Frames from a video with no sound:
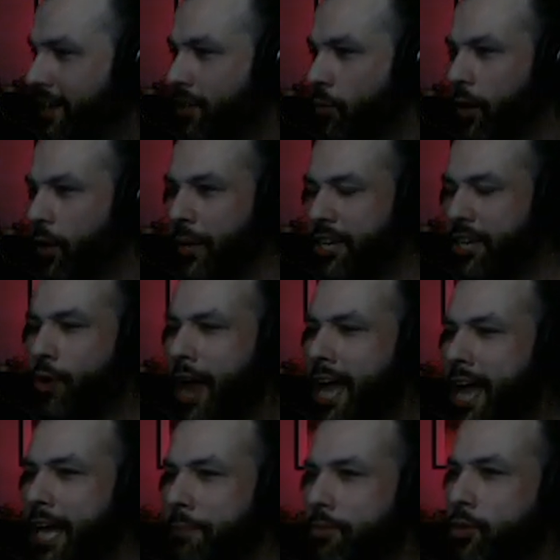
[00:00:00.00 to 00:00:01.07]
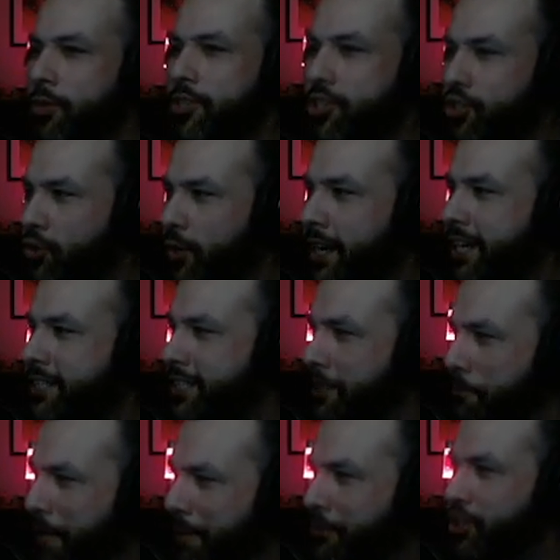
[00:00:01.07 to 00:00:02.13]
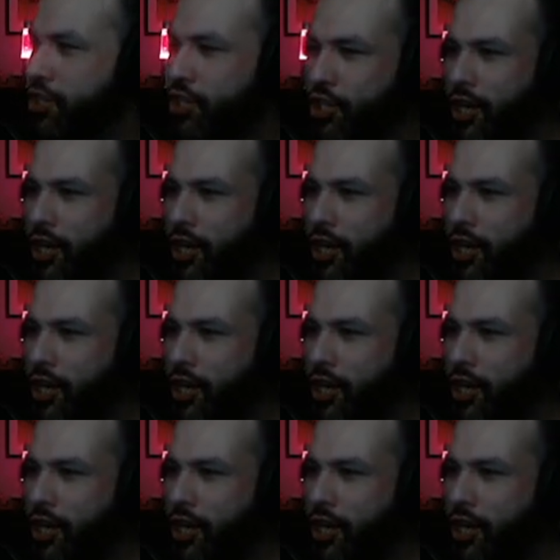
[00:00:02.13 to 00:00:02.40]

where we drag him through the streets and people just